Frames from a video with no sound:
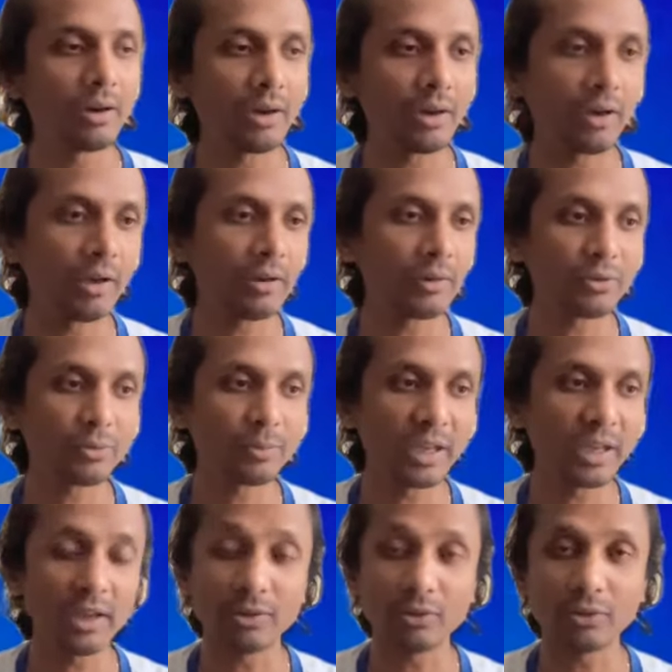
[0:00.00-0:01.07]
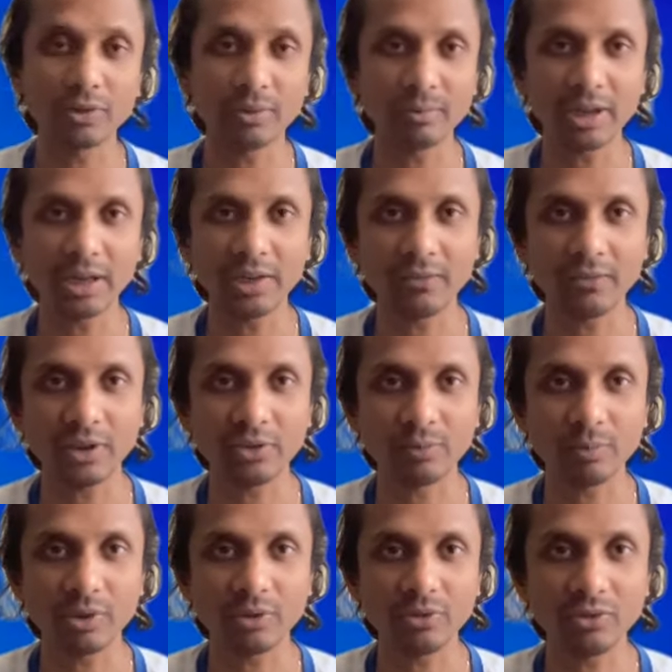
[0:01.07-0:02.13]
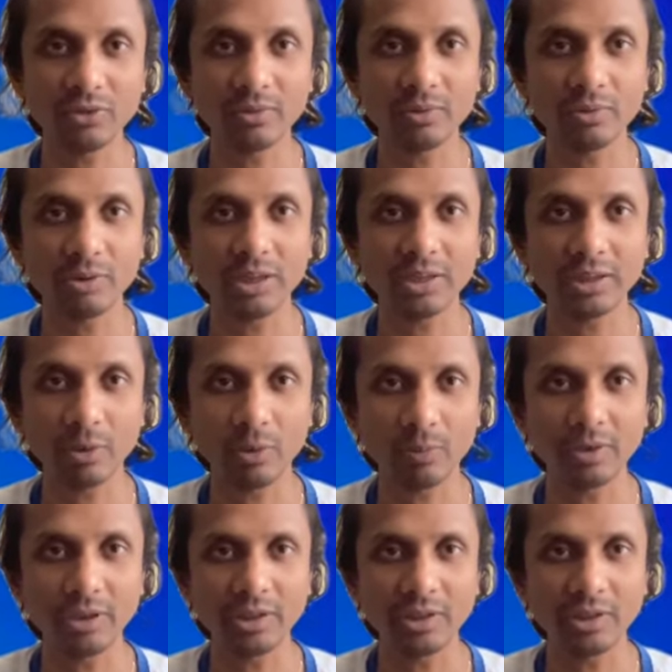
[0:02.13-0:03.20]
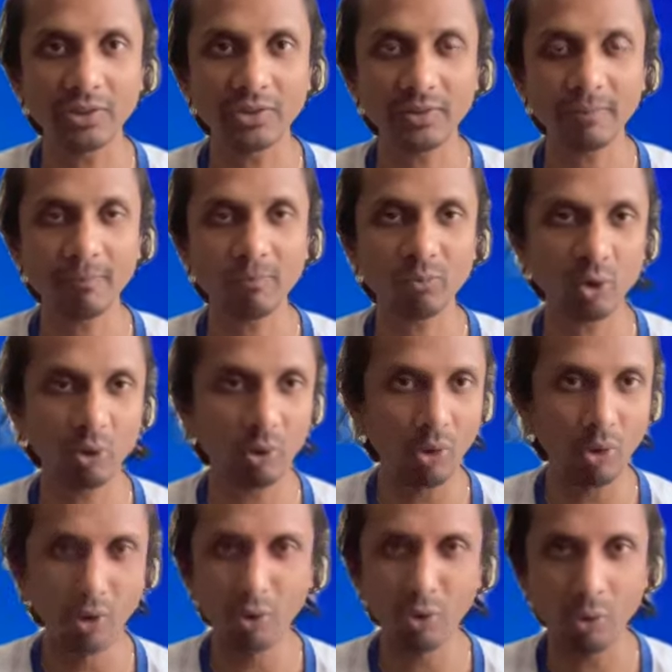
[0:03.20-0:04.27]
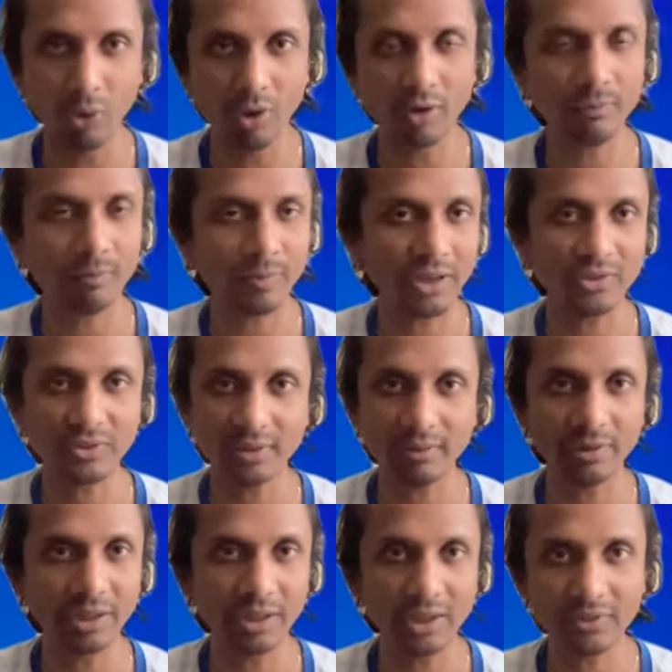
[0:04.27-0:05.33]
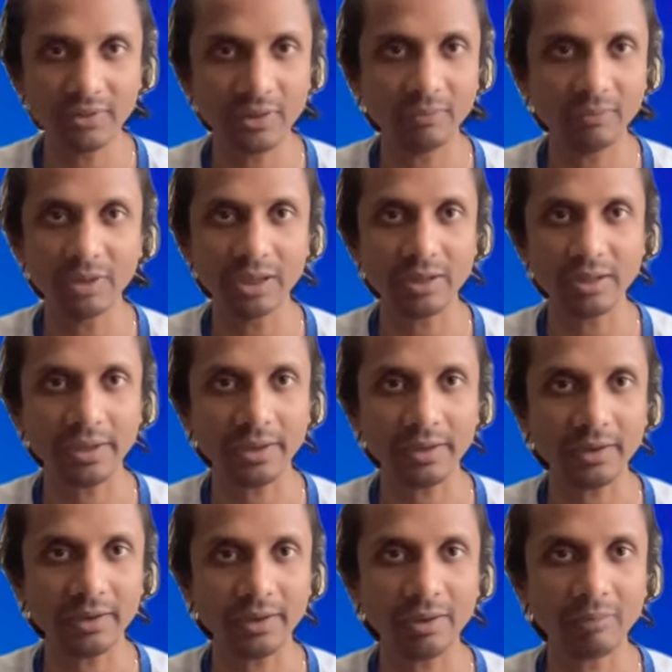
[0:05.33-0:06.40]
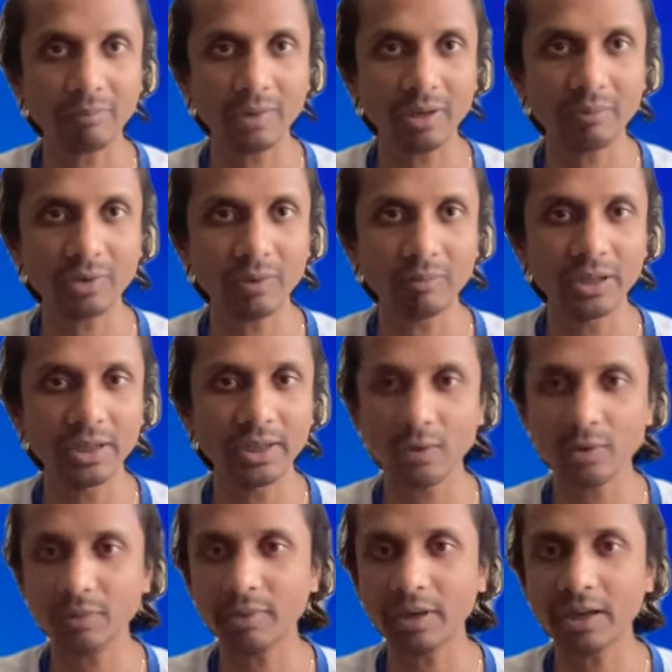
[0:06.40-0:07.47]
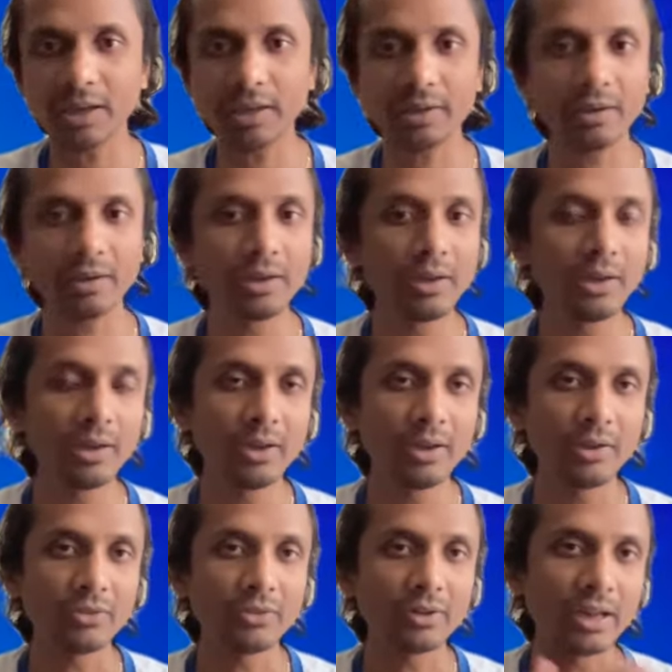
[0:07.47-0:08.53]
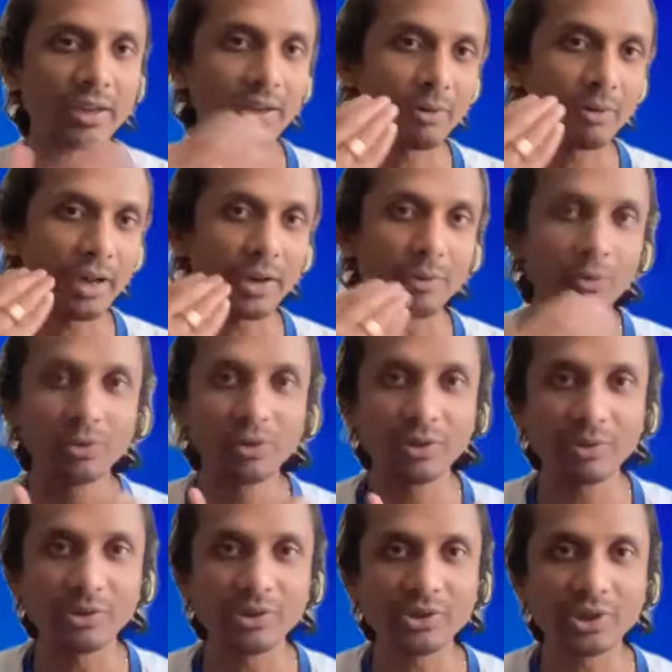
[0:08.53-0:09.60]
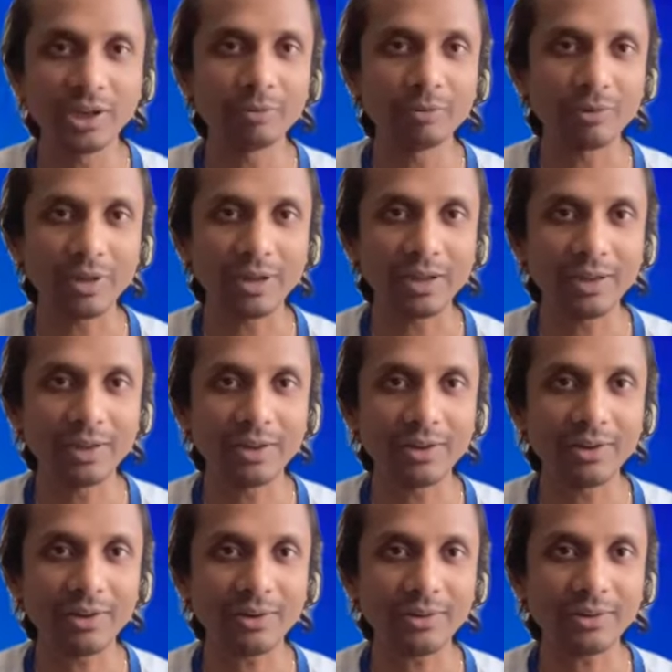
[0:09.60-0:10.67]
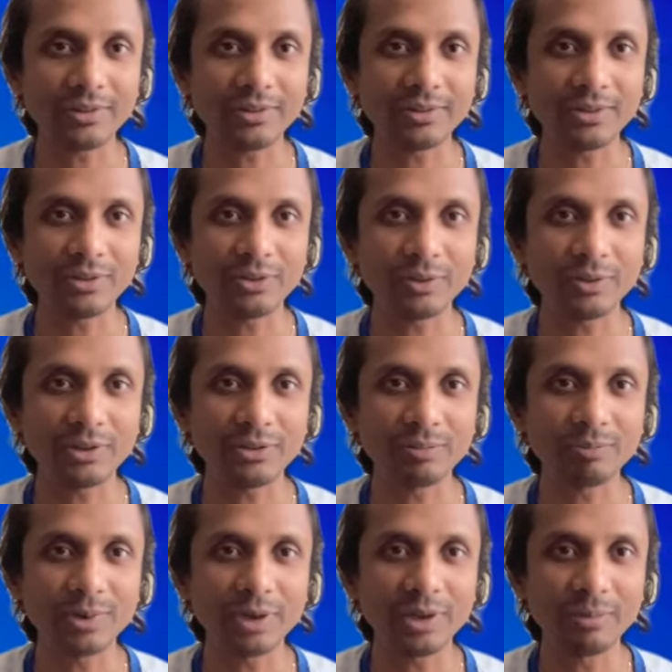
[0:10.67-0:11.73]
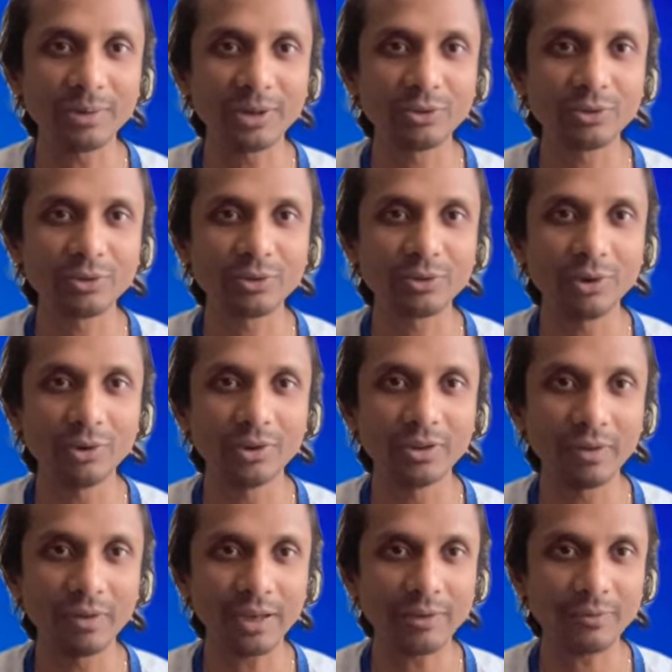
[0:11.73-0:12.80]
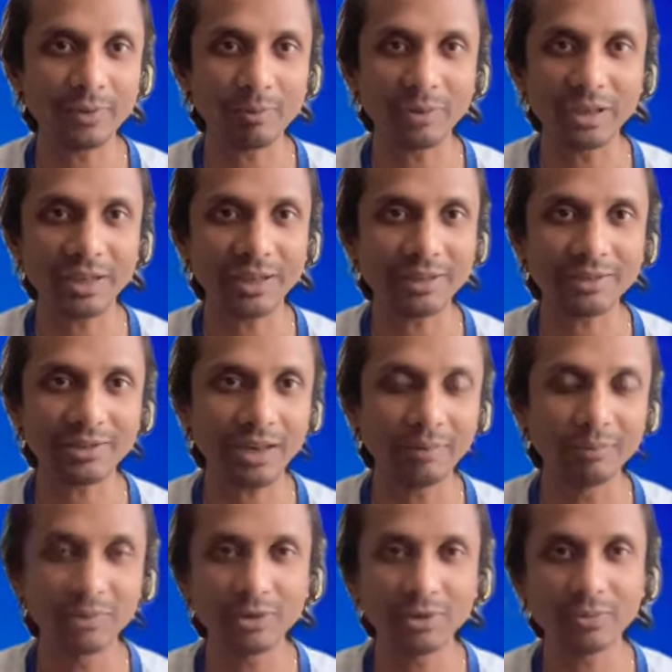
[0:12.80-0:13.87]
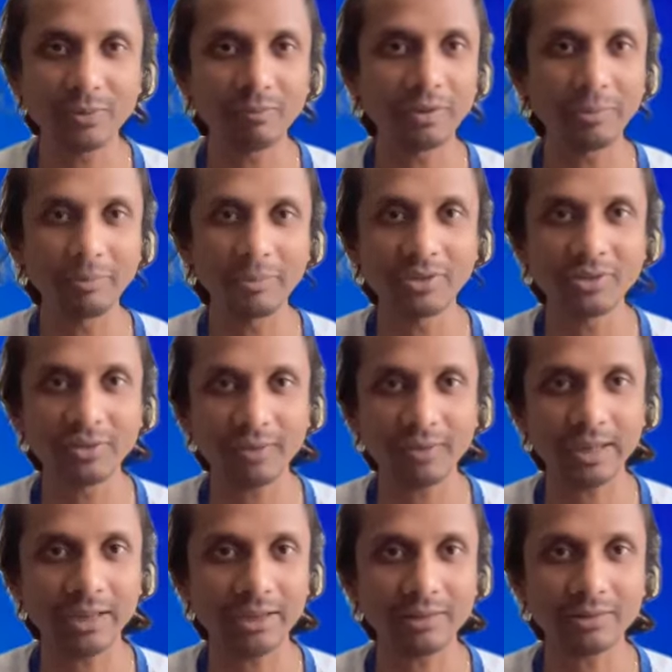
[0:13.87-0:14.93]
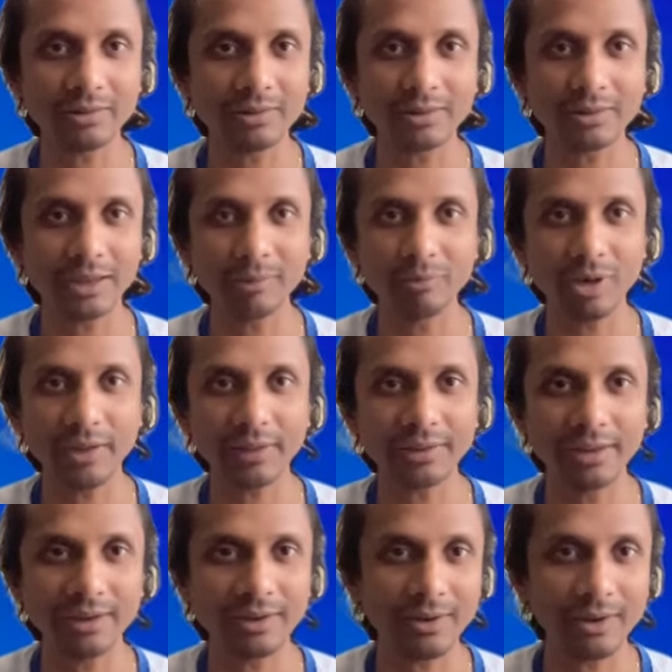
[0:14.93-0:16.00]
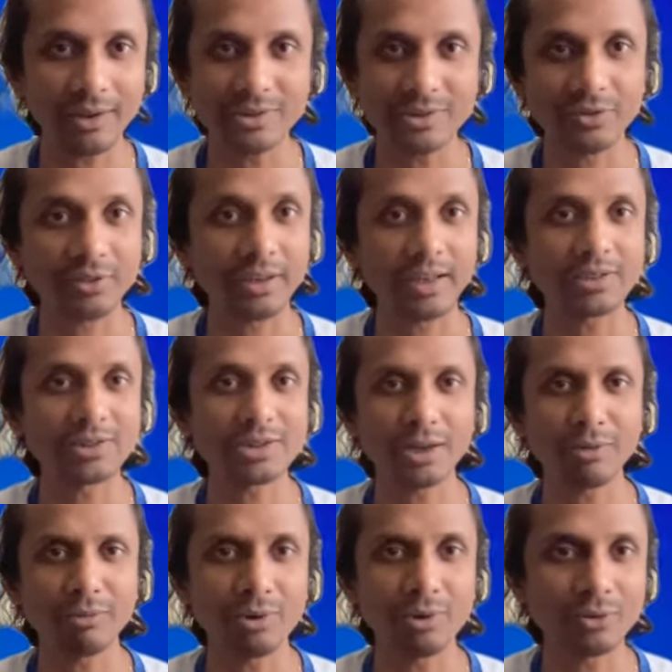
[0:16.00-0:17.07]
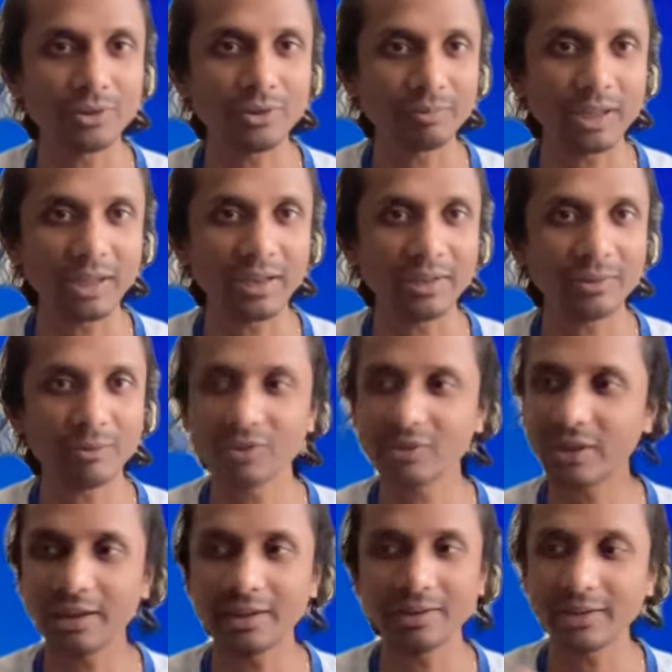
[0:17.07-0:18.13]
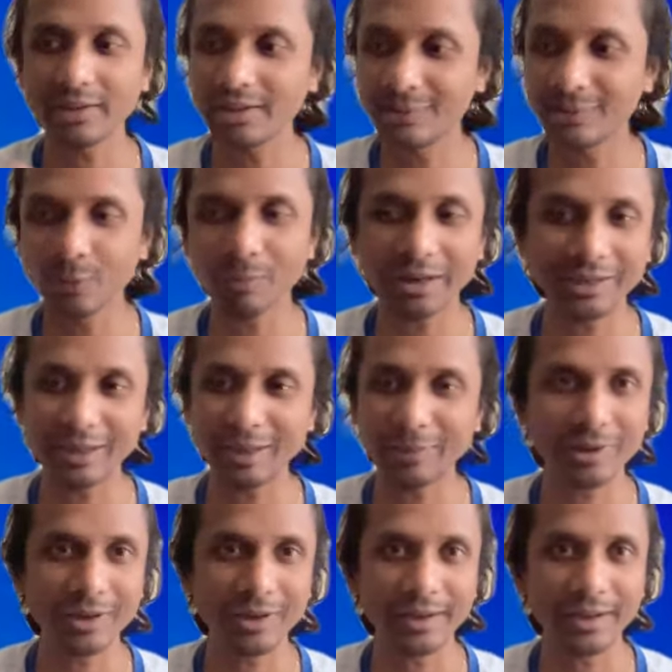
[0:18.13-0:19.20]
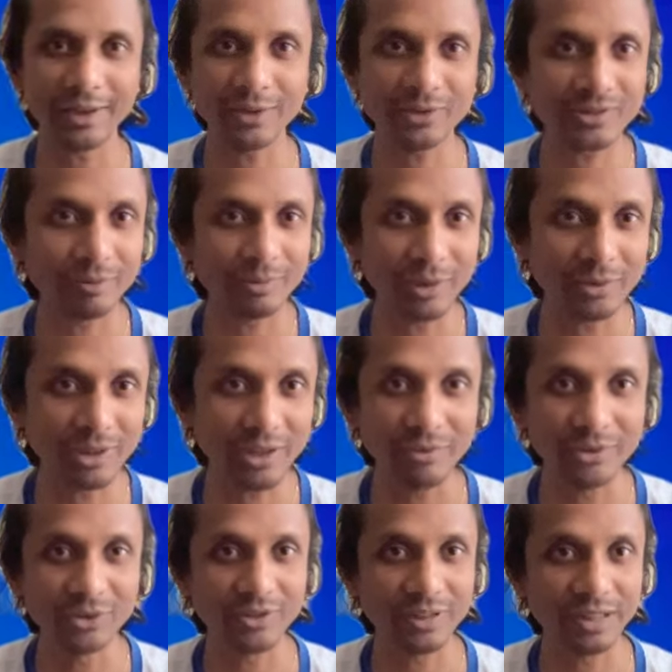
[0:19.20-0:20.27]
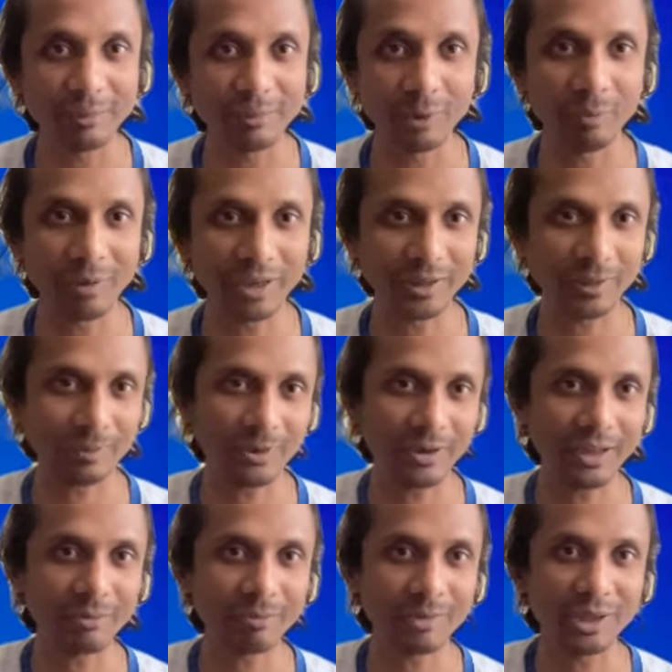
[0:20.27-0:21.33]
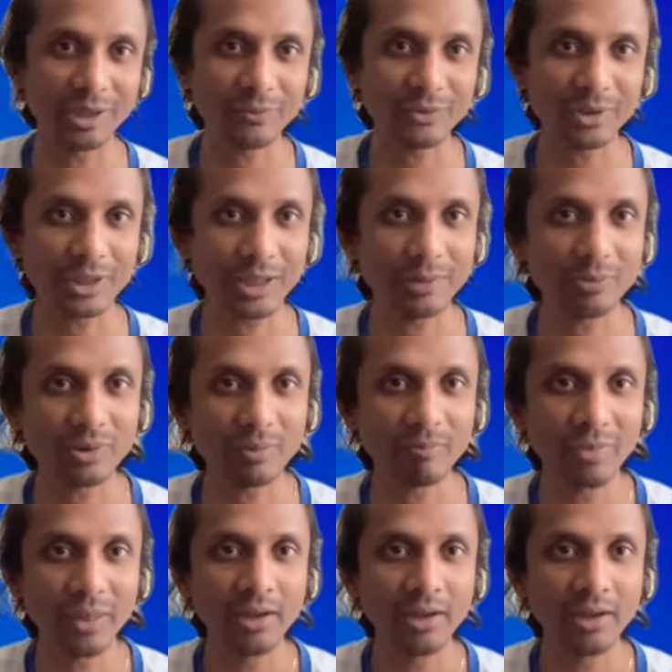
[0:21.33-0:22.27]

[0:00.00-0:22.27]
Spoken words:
And speaking to some kind of experts to get their opinions. So whole of my 7 days in a week, like I'm completely occupied. Like you see, like even I couldn't even shave today. It's becoming so difficult for me. Like 10 minutes, 15 minutes, if I get the time, like then I just take a shower or something. Otherwise, I eat on my table, and sometimes I even sleep on my table, like many of the times.